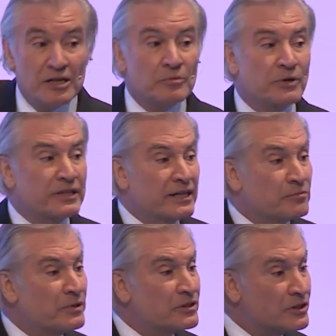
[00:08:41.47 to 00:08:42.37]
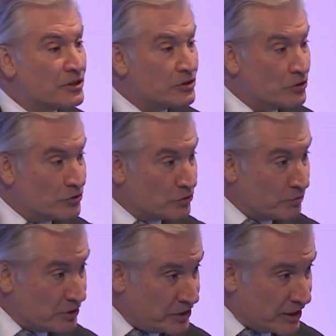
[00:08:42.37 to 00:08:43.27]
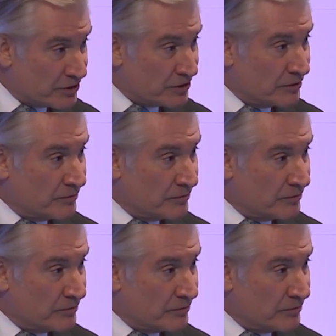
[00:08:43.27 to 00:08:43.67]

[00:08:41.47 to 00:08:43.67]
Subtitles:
but that's business as usual projection.